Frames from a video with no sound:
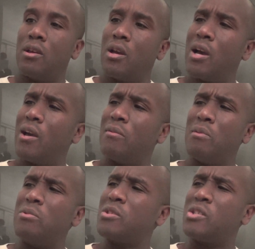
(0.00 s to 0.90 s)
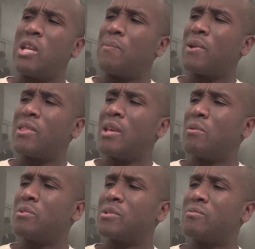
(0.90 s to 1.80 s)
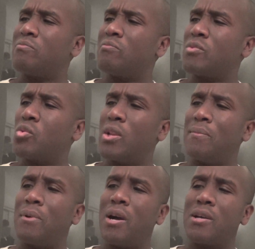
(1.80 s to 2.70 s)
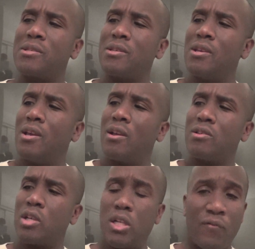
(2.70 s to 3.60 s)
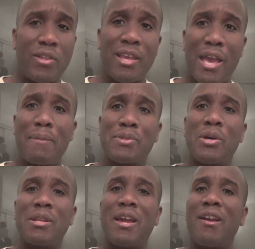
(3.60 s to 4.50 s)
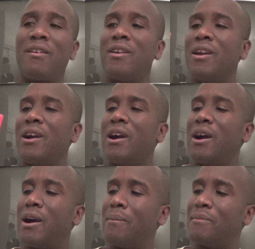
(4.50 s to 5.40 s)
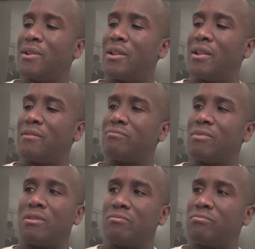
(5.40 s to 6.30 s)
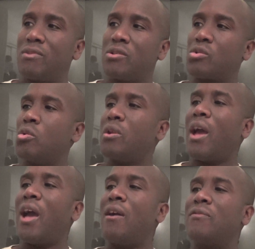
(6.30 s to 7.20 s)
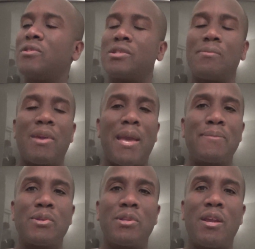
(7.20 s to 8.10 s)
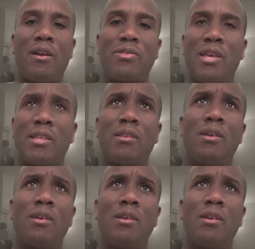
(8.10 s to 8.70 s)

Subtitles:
It was cheap. I think it was 20 bucks. There's 150 games on there, and it's cool to have. There's some games on there. I think